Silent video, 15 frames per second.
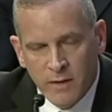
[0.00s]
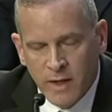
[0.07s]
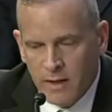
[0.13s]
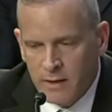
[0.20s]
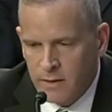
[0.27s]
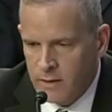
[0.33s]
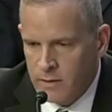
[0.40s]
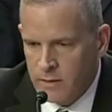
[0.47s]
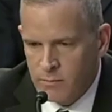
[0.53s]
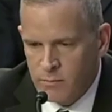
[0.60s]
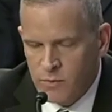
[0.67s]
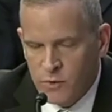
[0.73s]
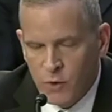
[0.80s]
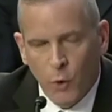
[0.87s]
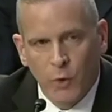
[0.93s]
said that
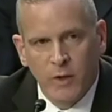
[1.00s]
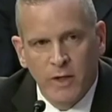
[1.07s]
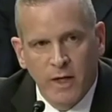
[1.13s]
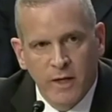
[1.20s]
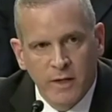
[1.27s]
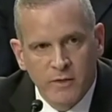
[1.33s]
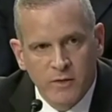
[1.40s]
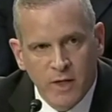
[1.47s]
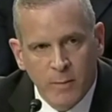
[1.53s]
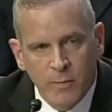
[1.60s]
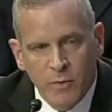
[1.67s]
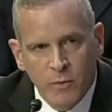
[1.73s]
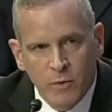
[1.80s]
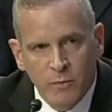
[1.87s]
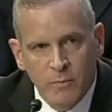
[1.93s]
that totally
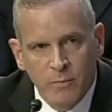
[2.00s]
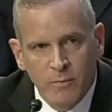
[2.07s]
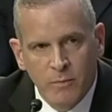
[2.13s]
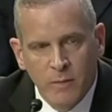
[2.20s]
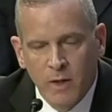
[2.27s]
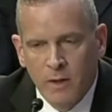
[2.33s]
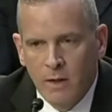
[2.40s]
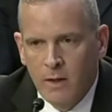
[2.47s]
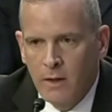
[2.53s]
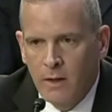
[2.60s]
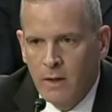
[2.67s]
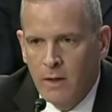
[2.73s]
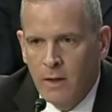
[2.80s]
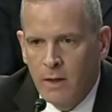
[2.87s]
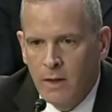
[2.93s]
unacceptable.
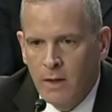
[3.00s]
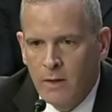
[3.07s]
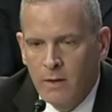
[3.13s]
Who's been uh,